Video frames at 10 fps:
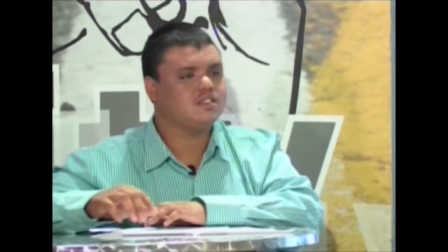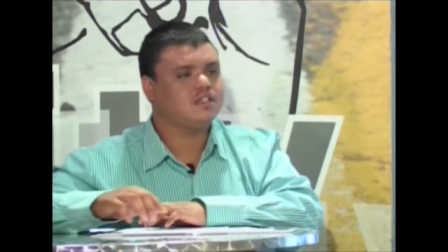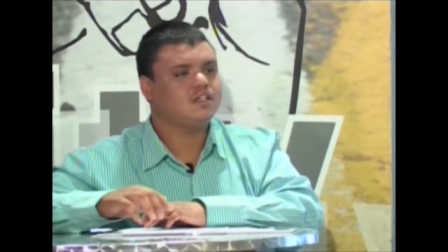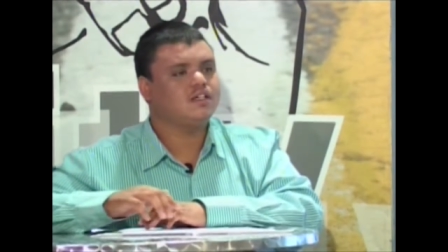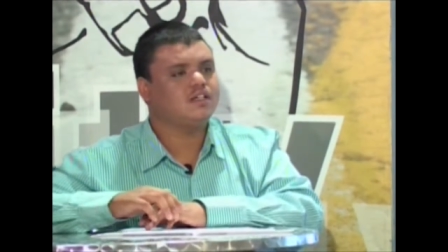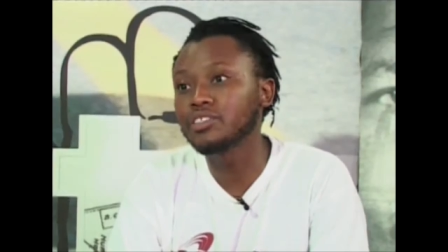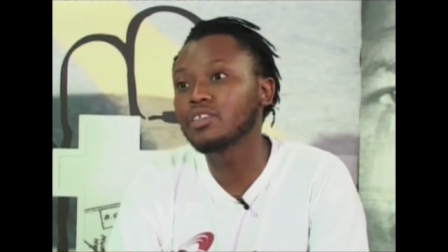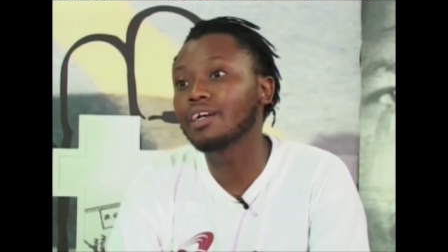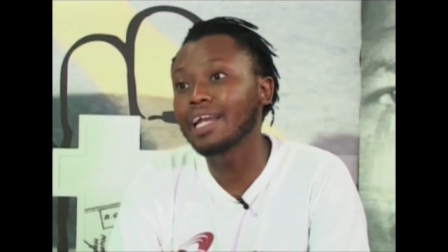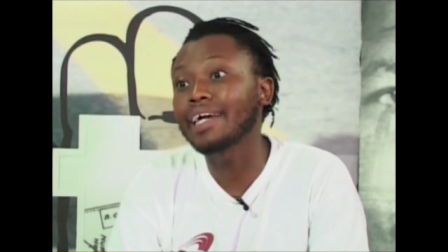The very
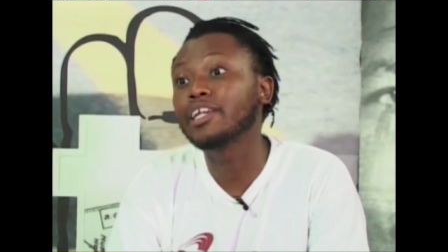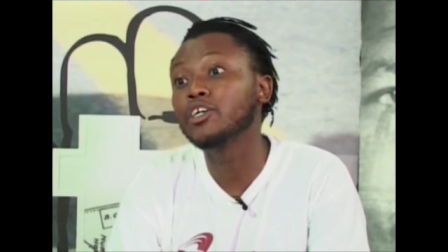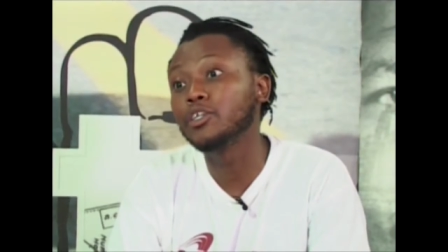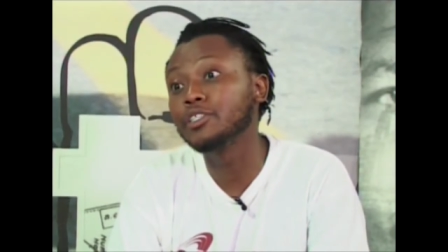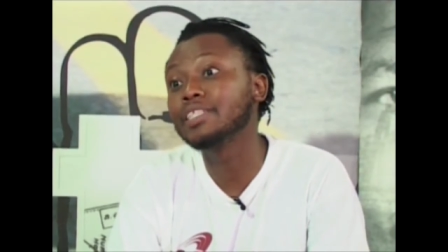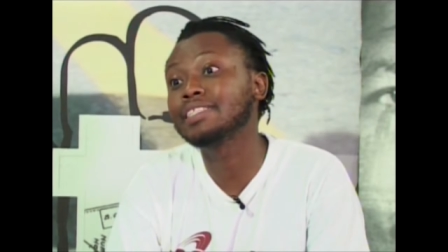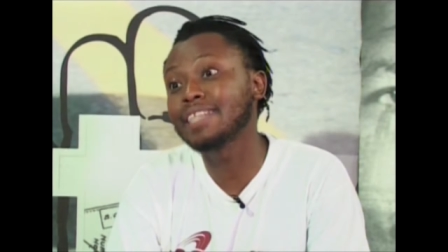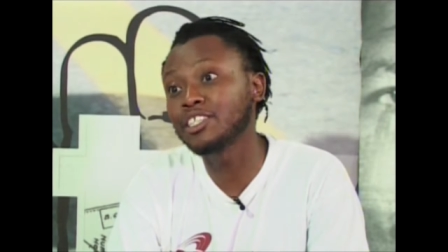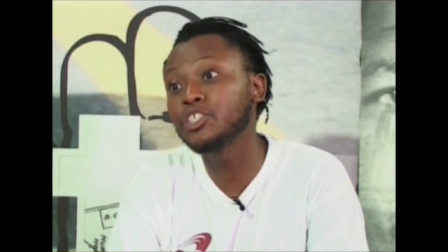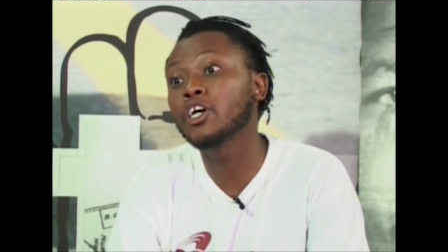strong likelihood is
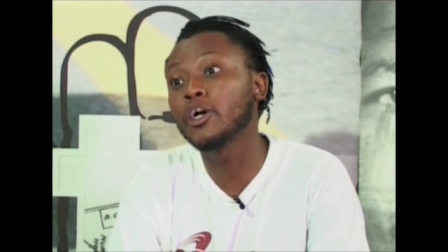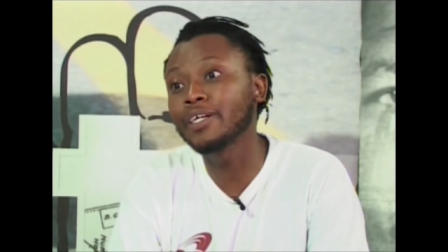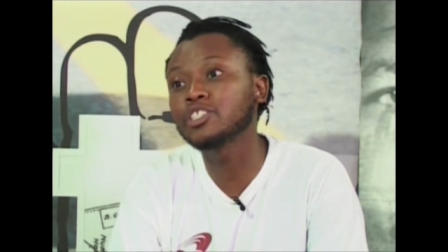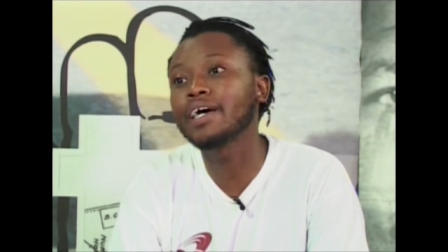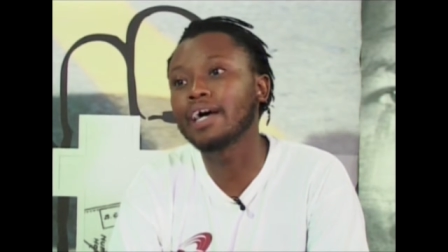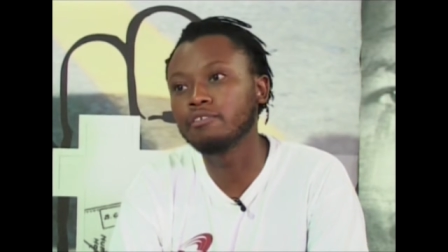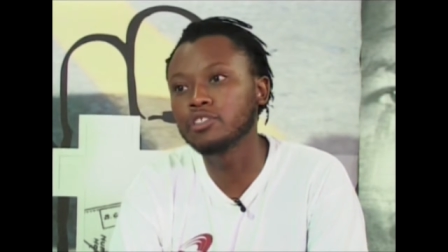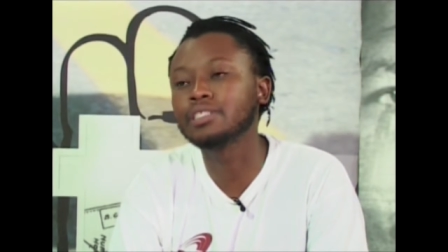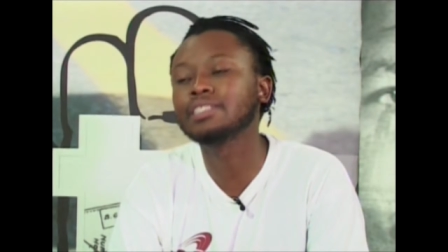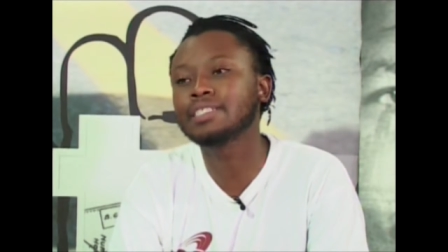that you're going to have
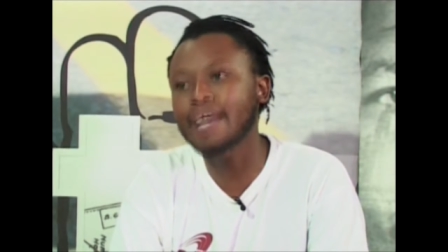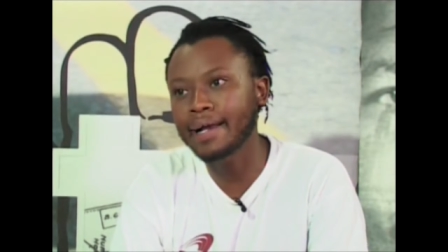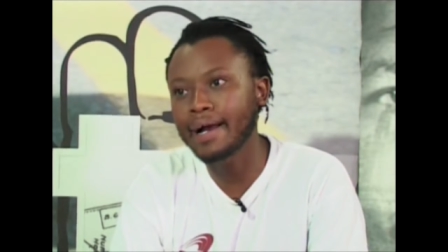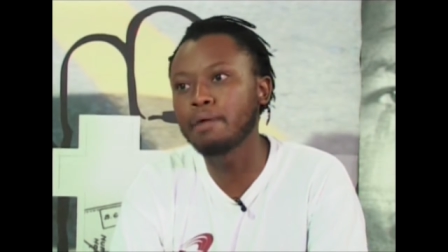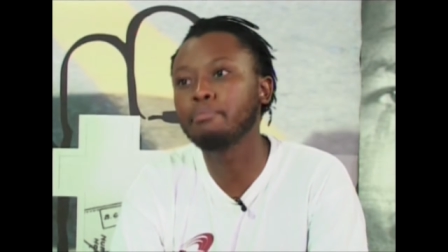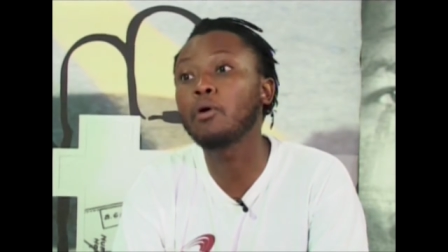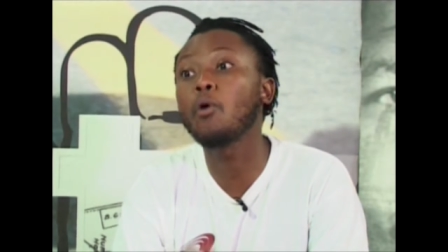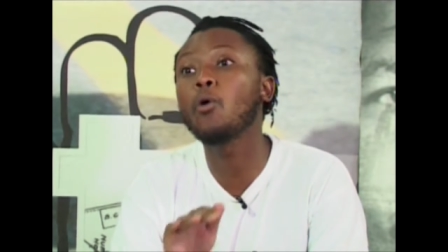to stack up